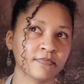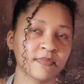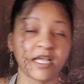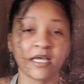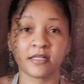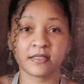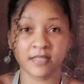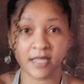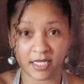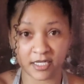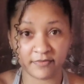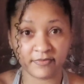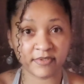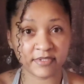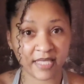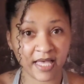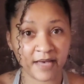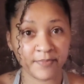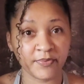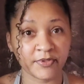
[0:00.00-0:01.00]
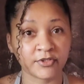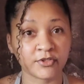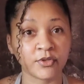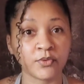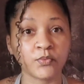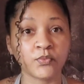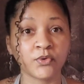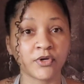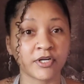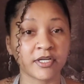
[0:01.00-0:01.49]
a lot of us have put the
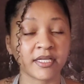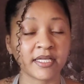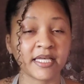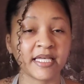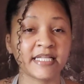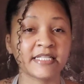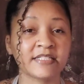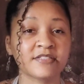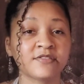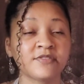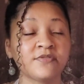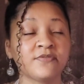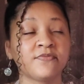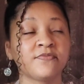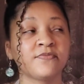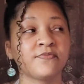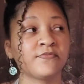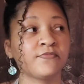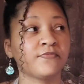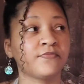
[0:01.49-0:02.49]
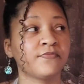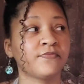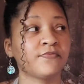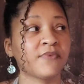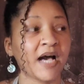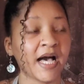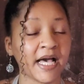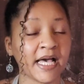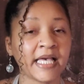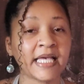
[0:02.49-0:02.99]
work in to
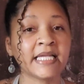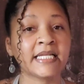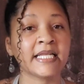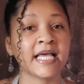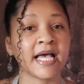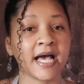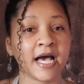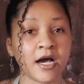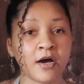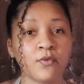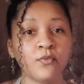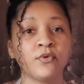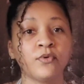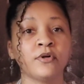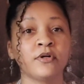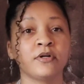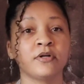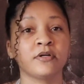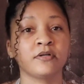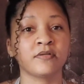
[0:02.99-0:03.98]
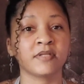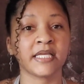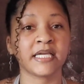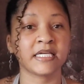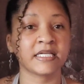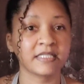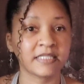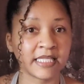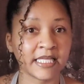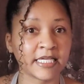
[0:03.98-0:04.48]
find our like
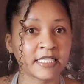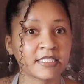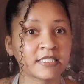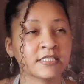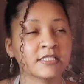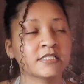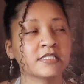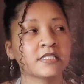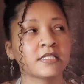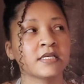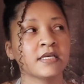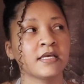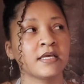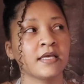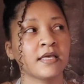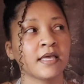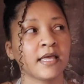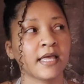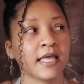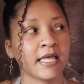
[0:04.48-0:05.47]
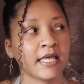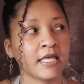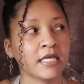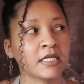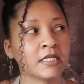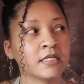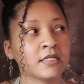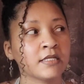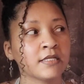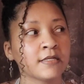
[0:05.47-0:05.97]
clans,
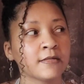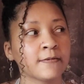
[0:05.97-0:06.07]
and